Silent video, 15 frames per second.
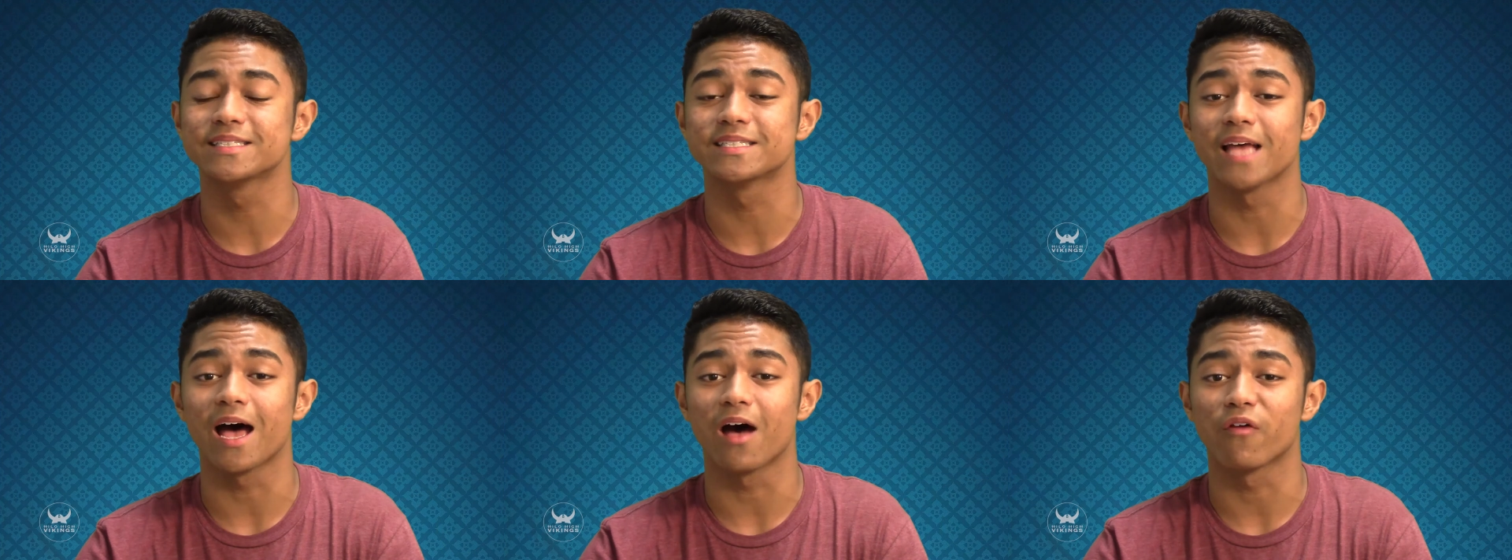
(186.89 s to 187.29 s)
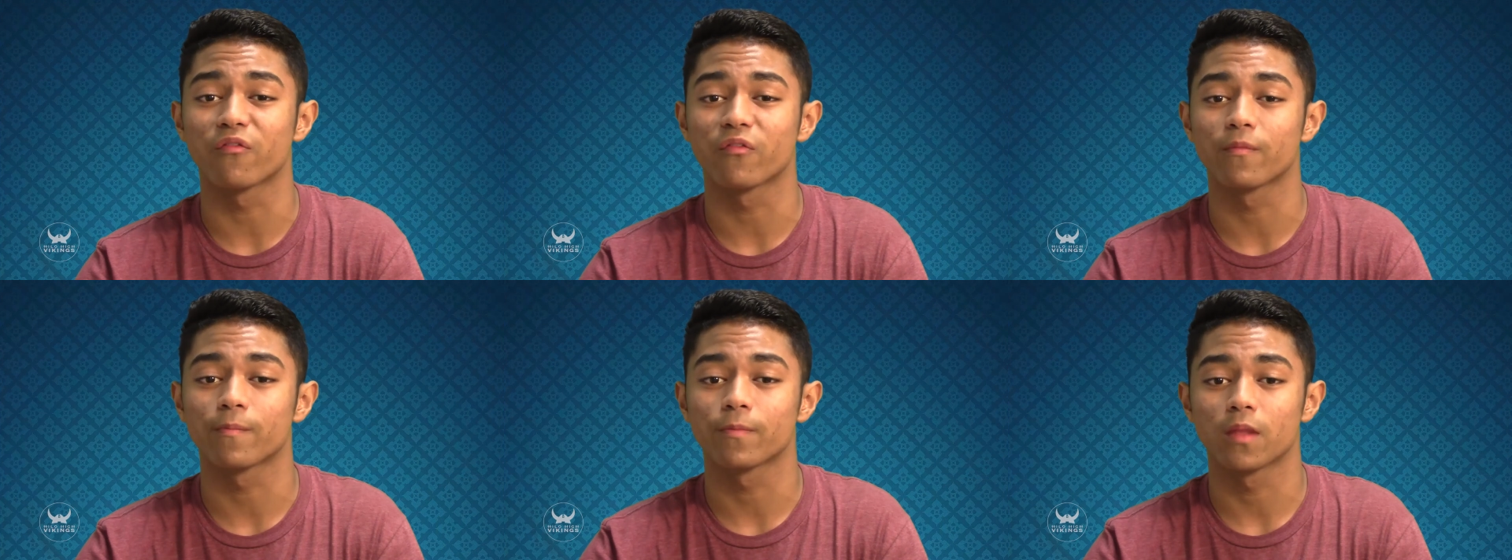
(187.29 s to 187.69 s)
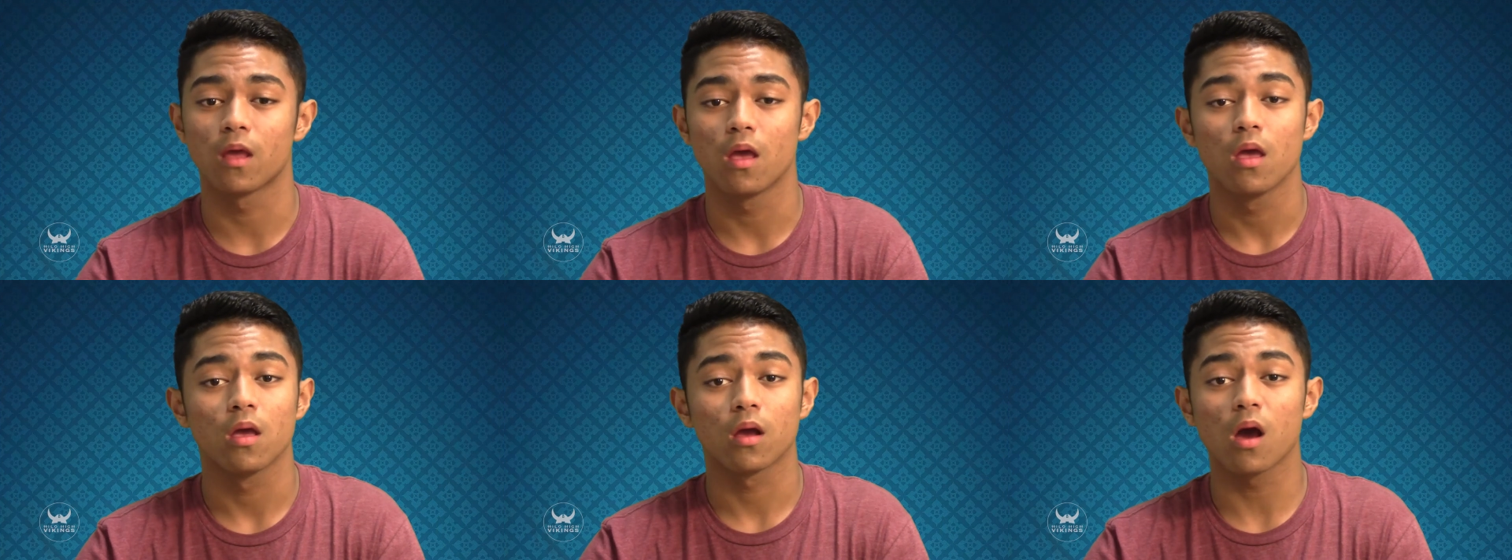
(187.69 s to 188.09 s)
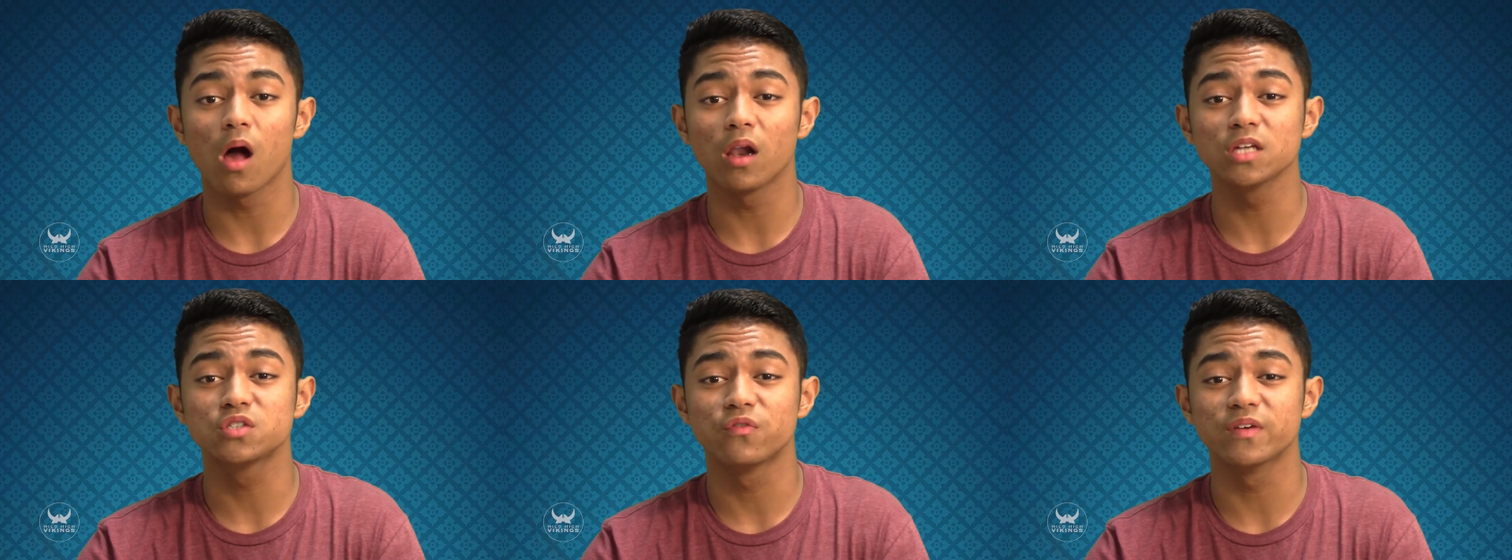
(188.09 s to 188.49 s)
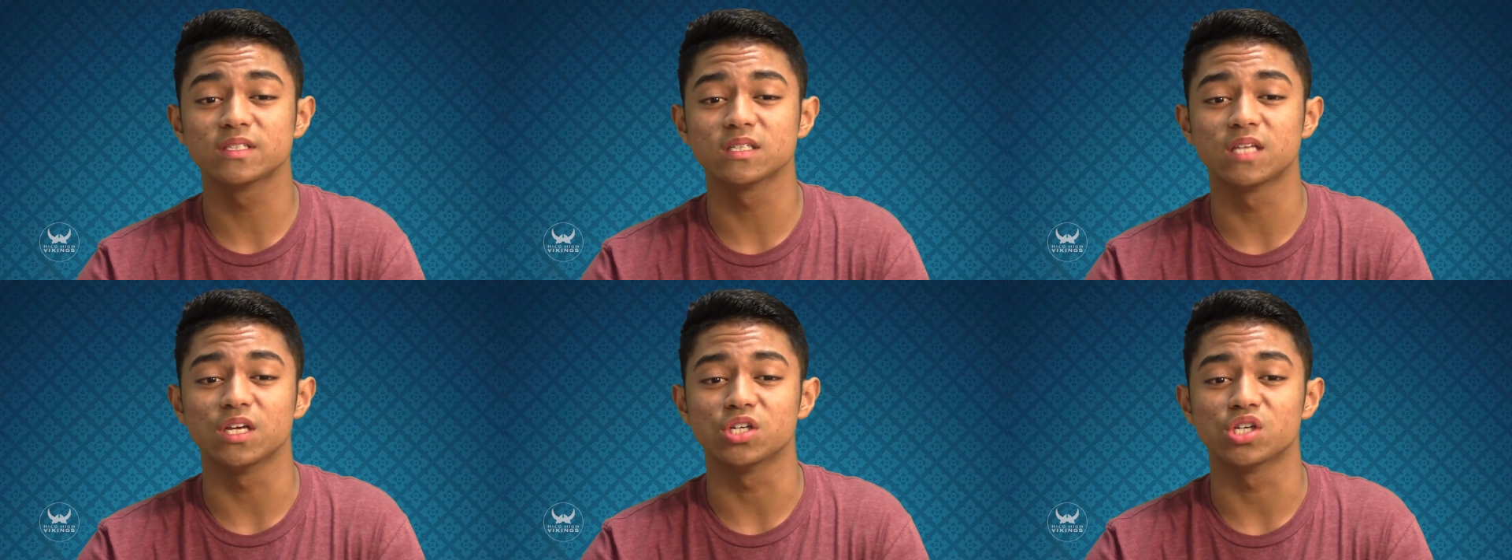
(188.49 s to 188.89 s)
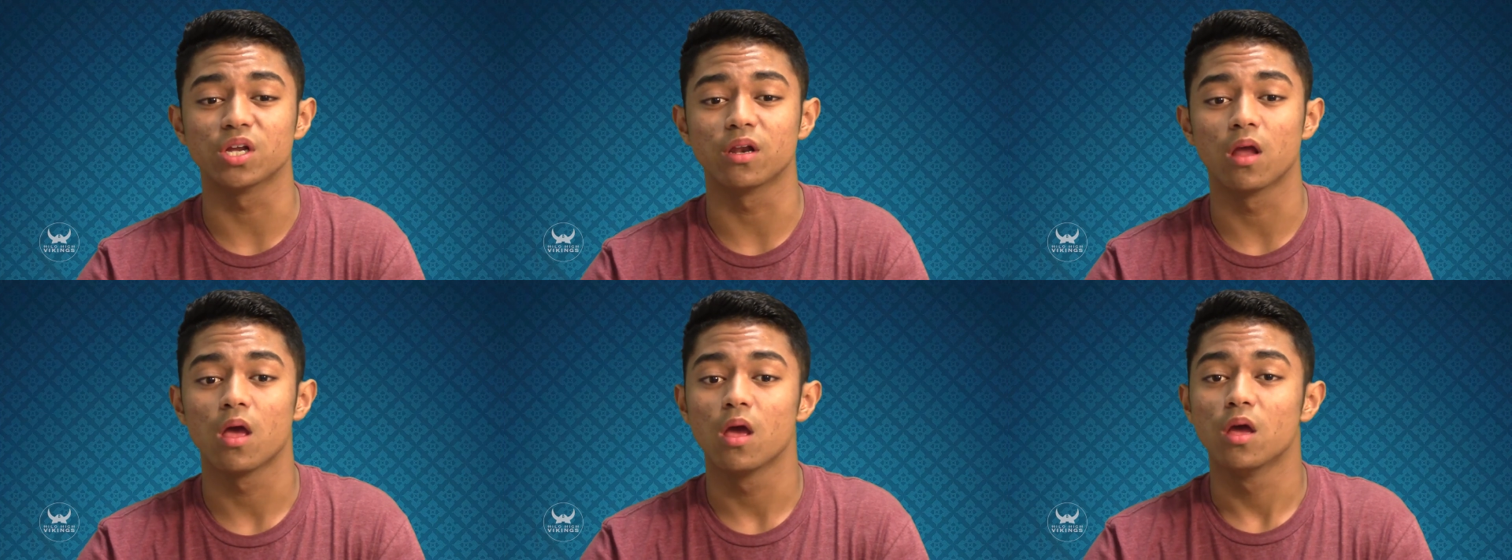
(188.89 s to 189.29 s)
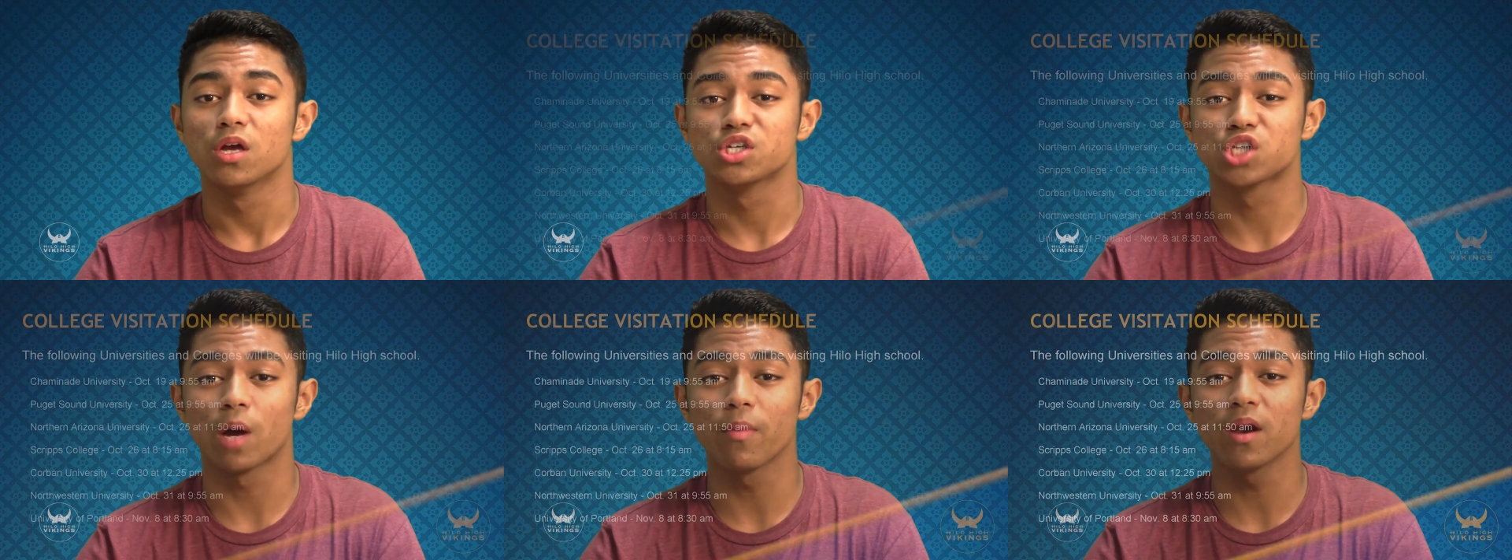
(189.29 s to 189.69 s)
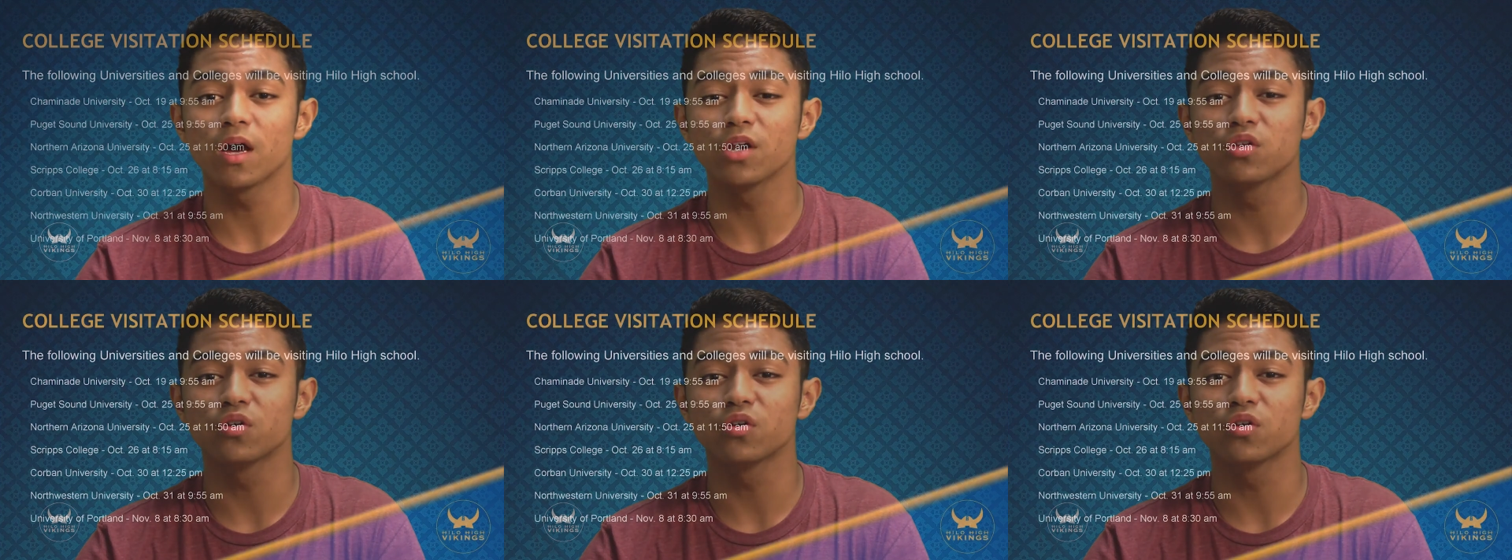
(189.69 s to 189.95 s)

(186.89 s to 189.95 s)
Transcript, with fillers: staff. College visitation. Chaminade